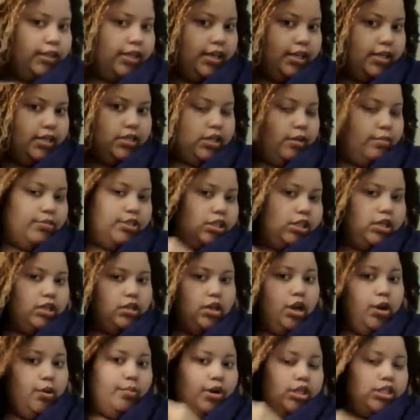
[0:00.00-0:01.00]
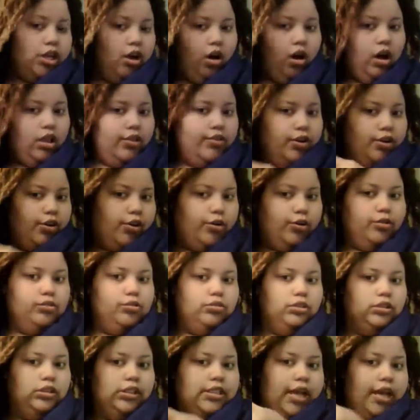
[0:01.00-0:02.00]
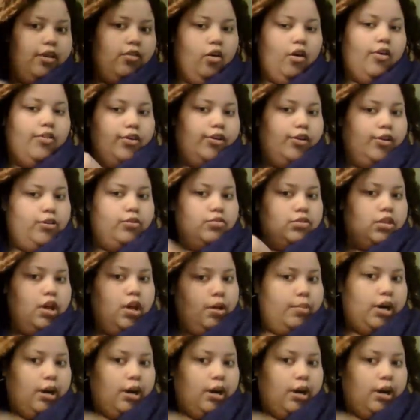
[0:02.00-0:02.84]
You're going to start with the Denman brush from the tips